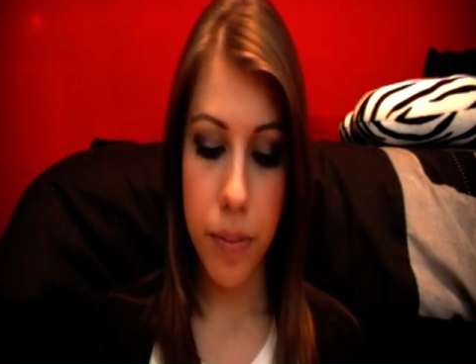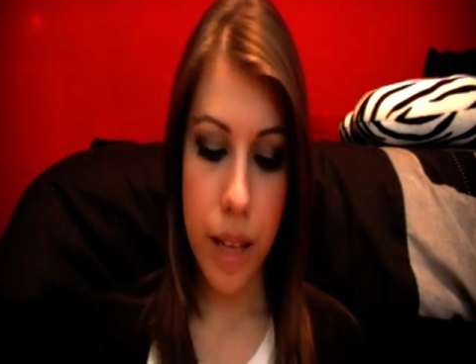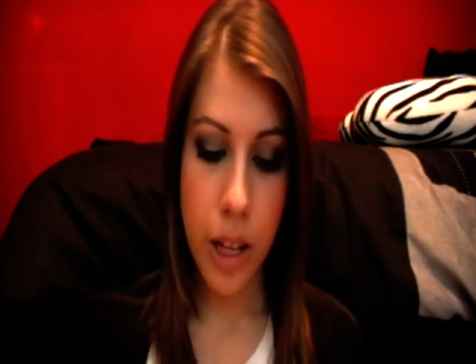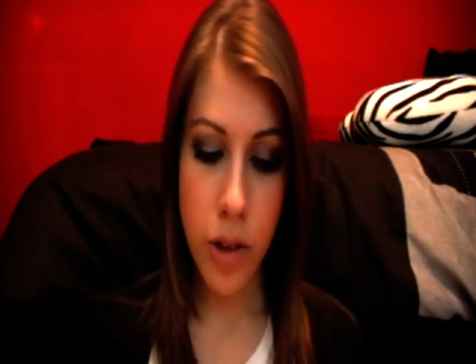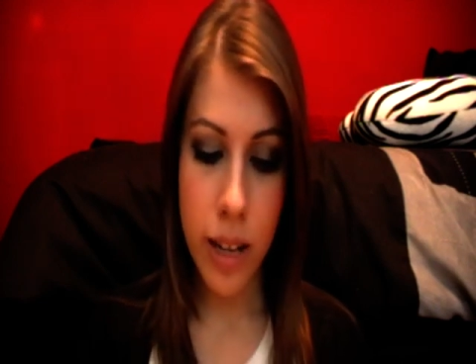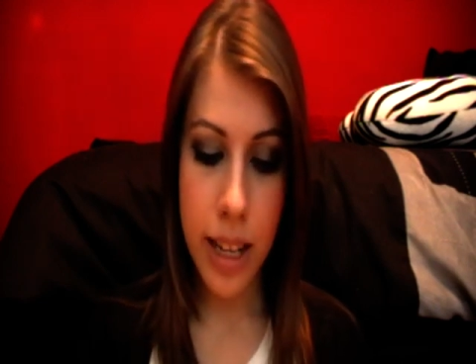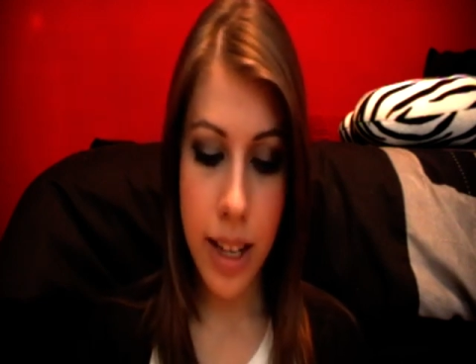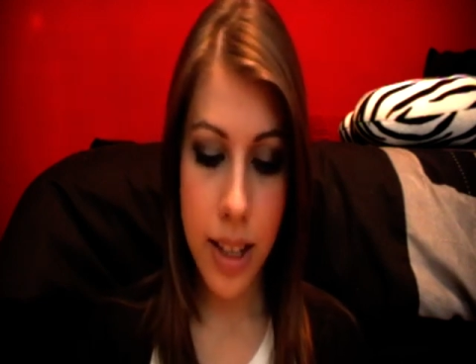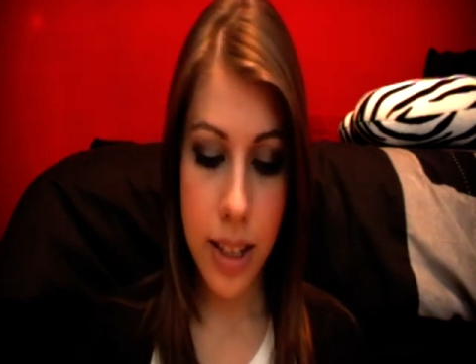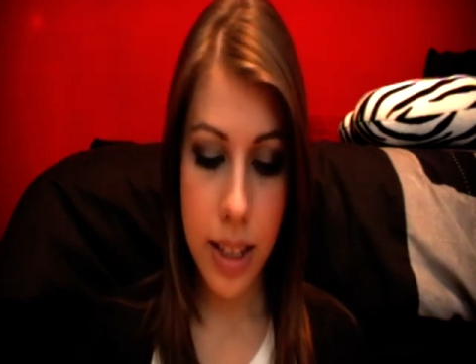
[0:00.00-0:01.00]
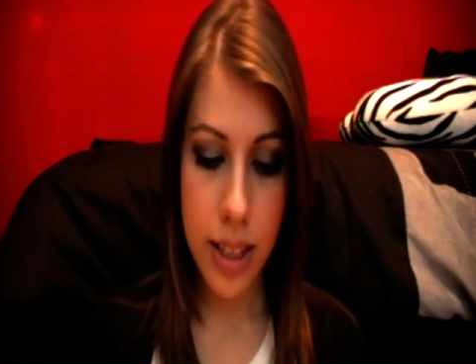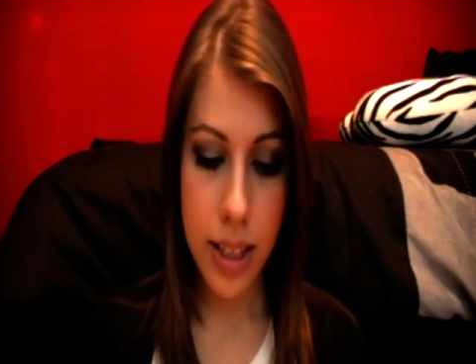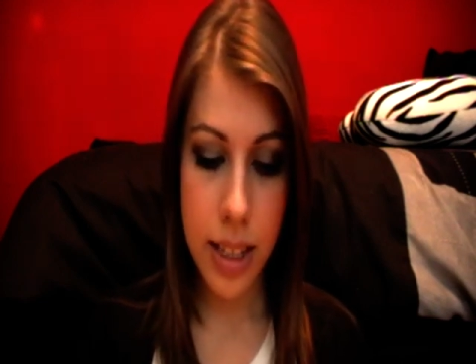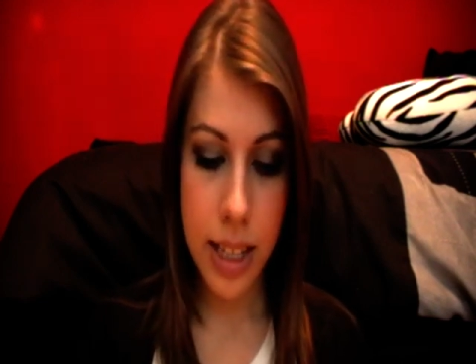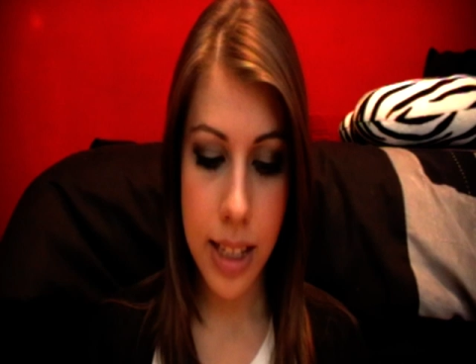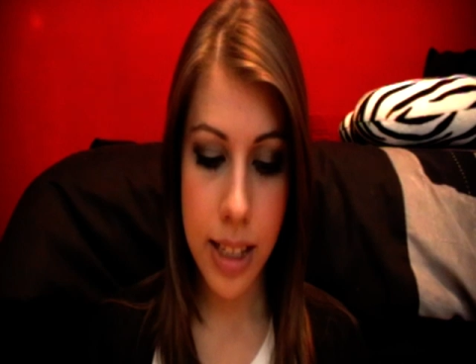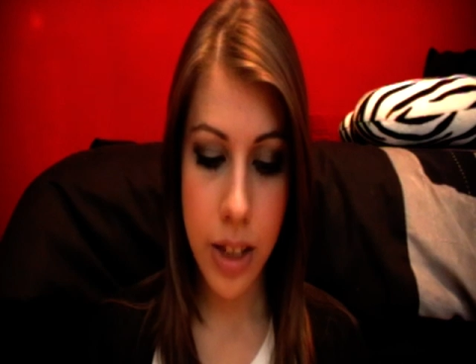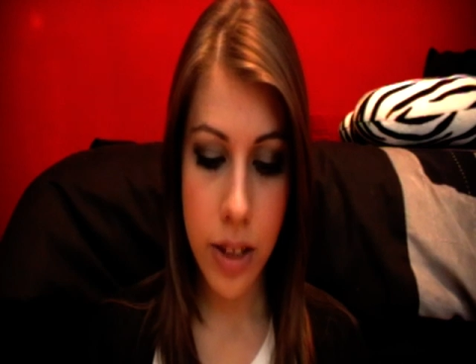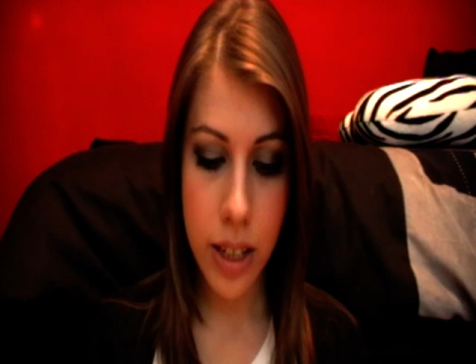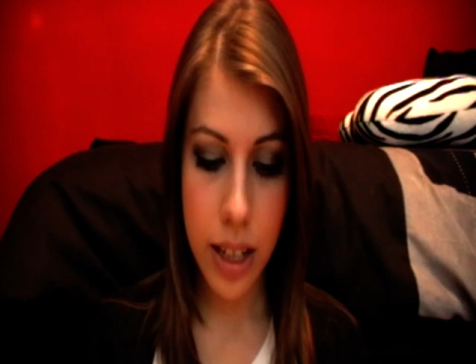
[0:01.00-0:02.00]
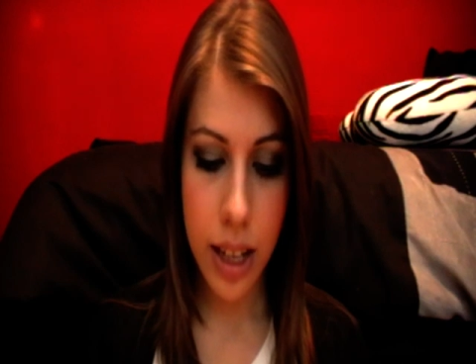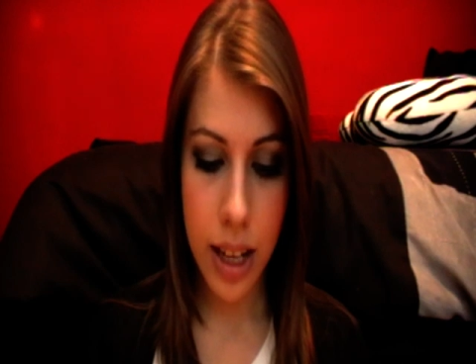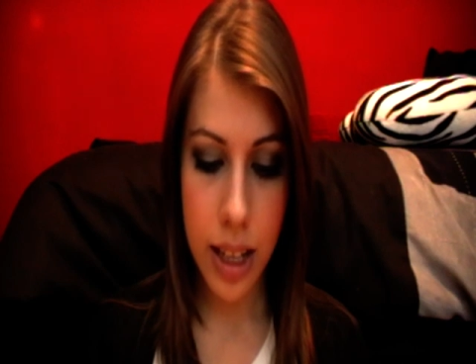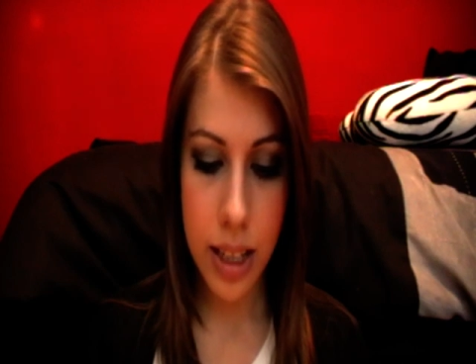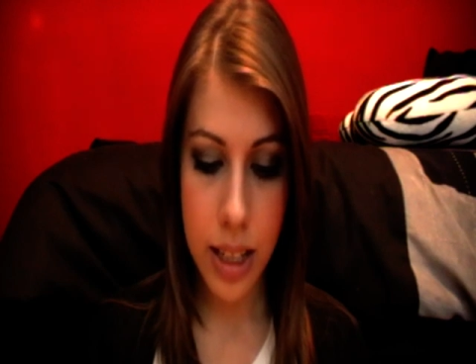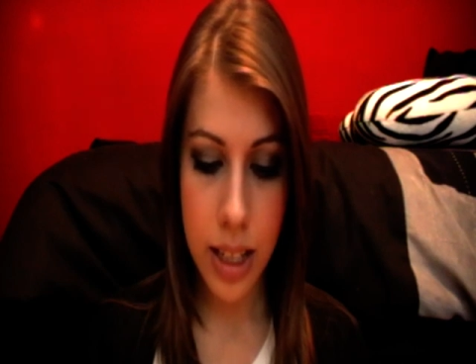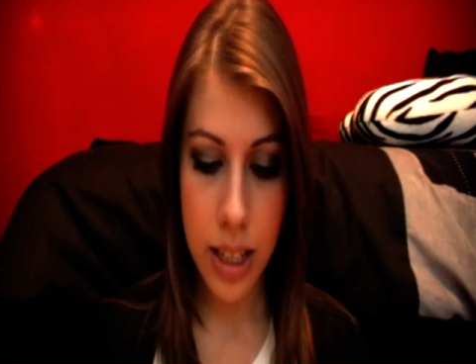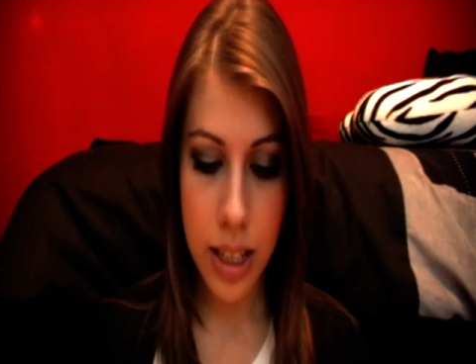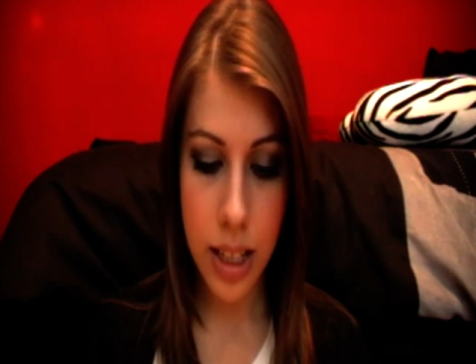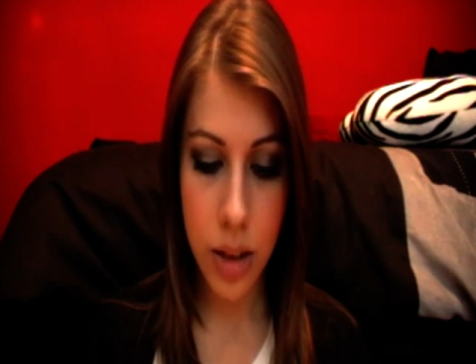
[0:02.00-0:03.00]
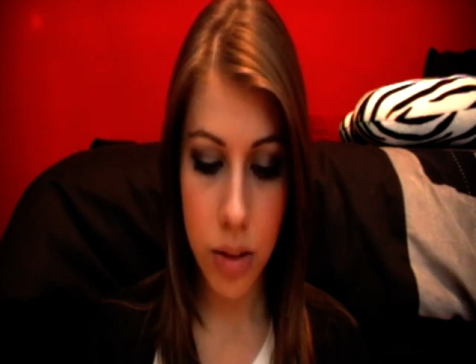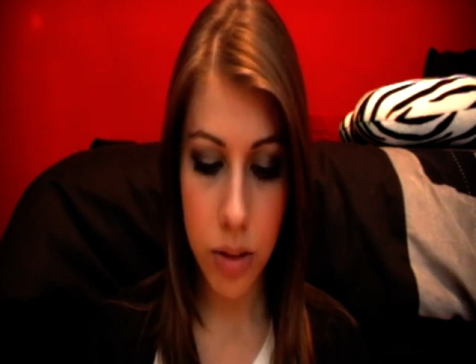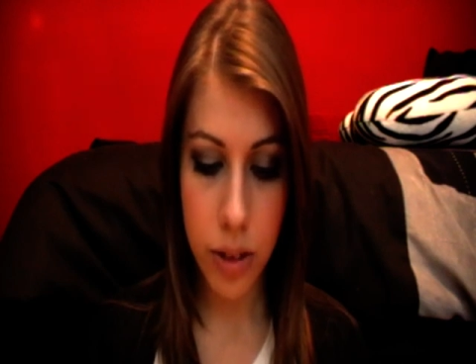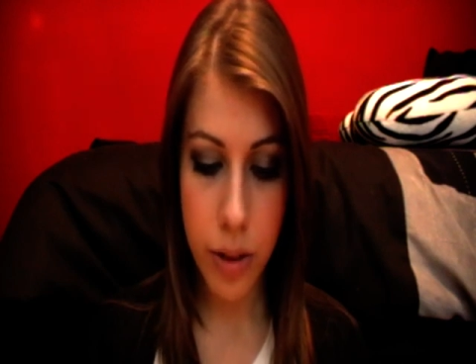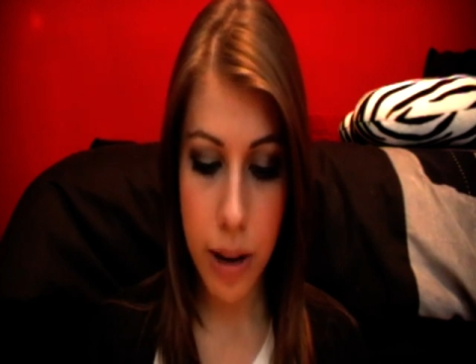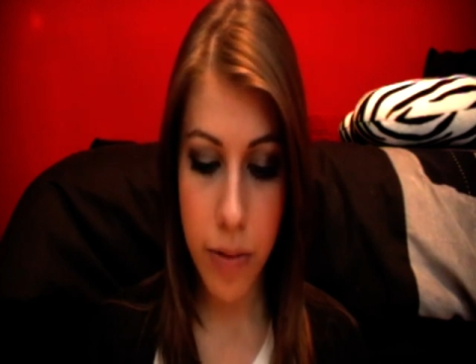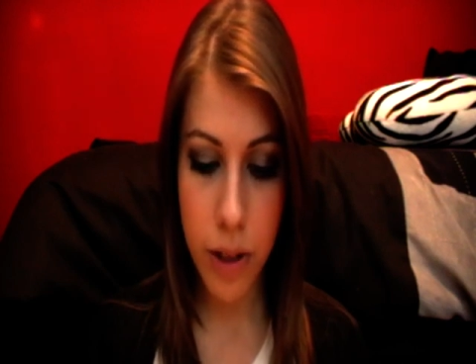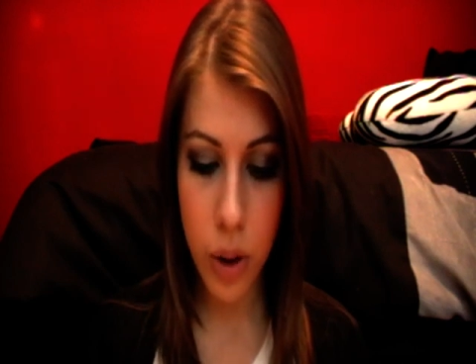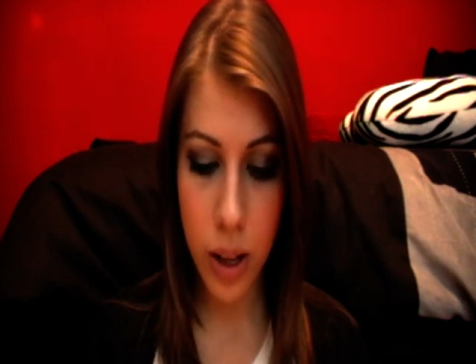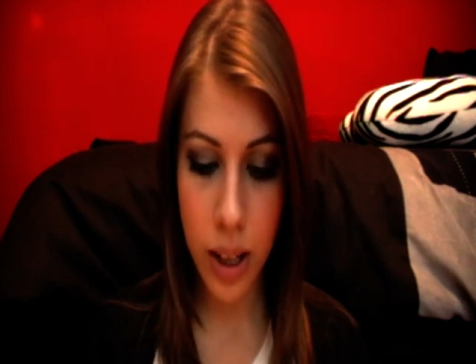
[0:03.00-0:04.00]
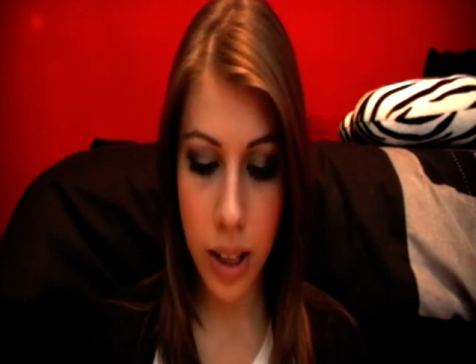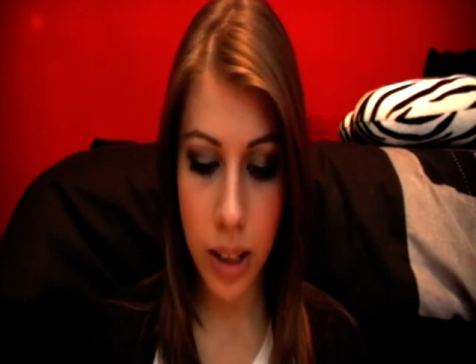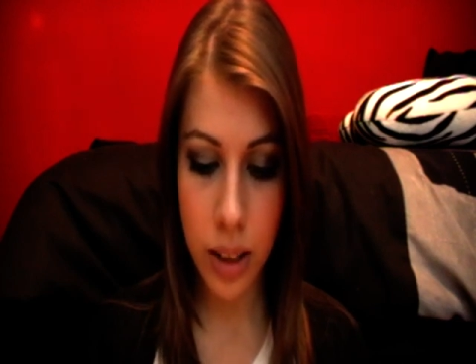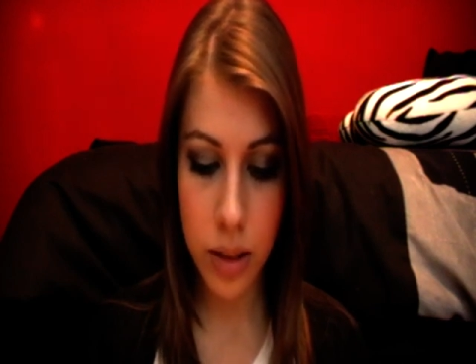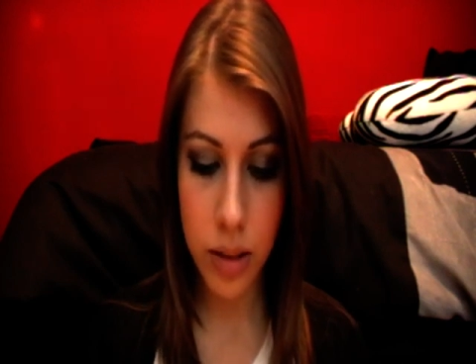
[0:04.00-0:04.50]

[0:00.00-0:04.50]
Ingredients says citric acid, grapefruit oil,